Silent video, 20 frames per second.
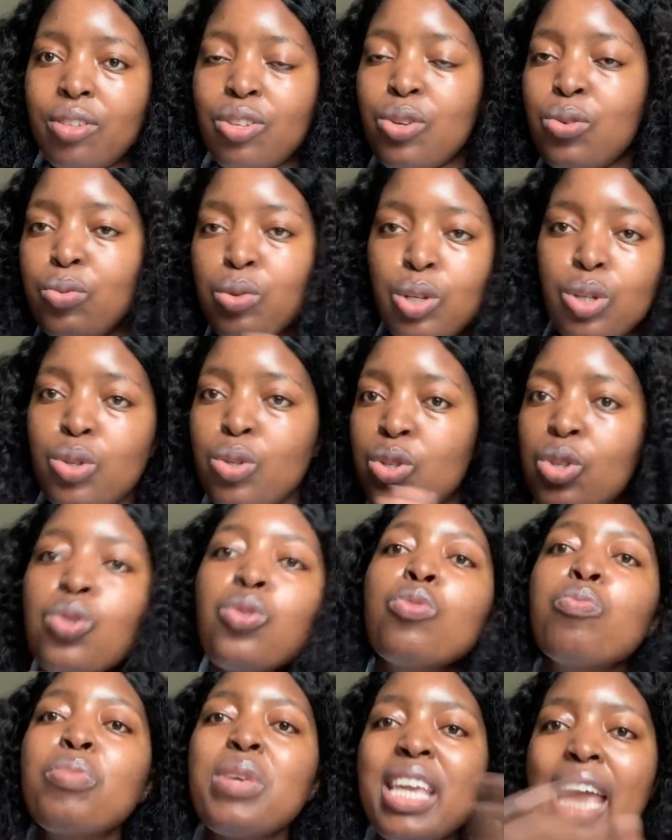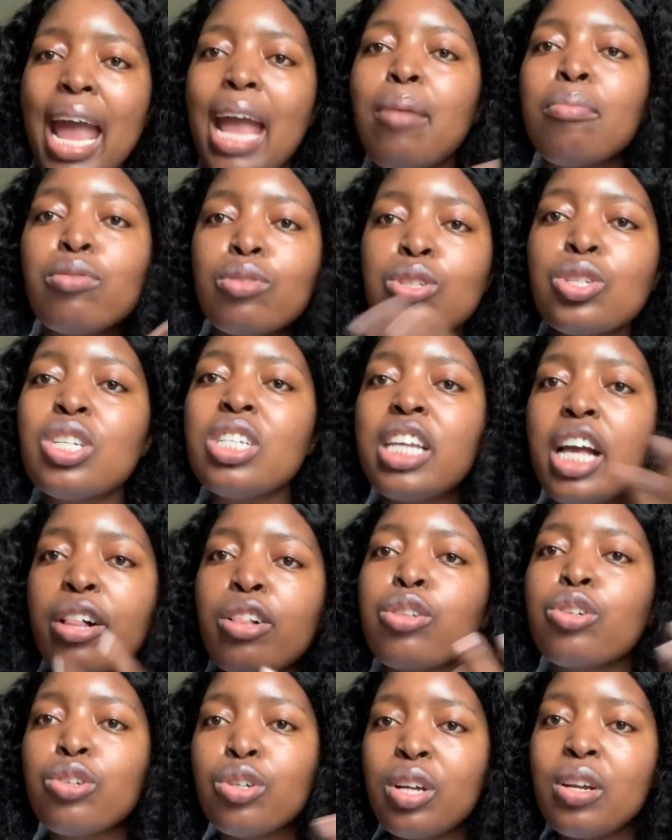You'll be able to tell
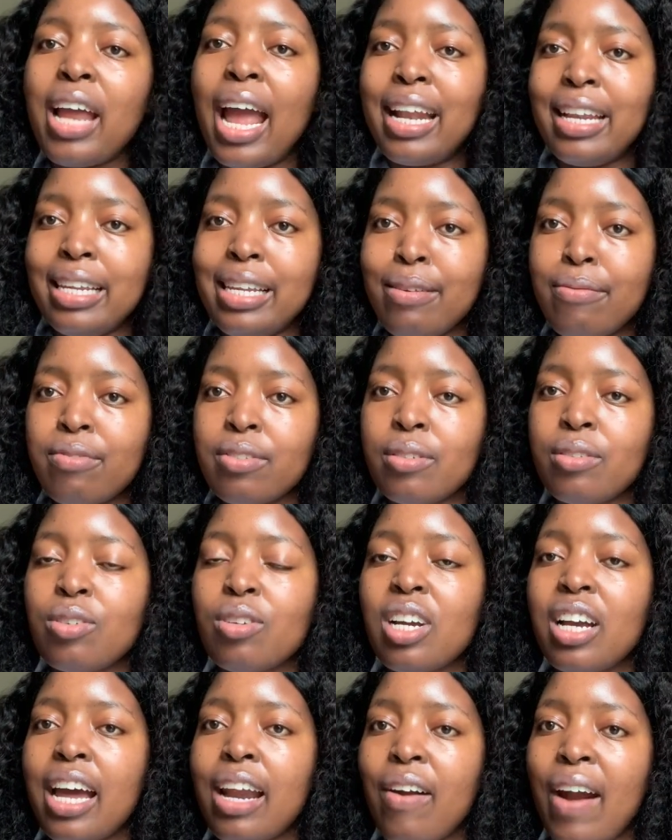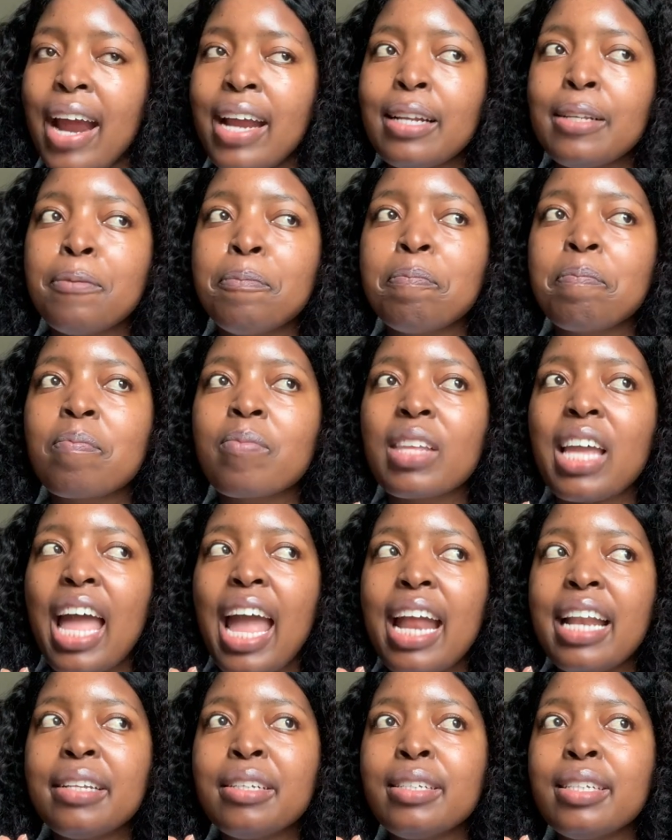good and evil. All right,
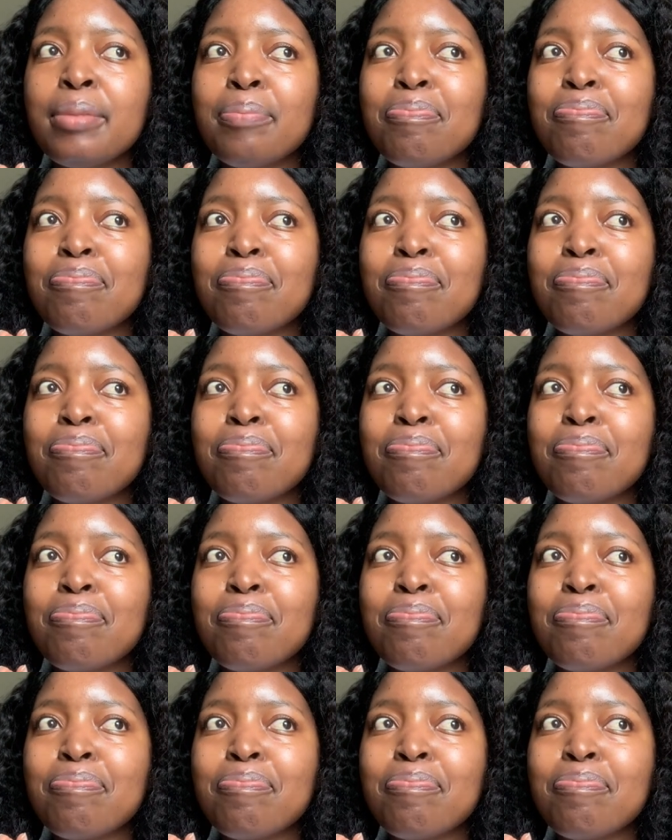and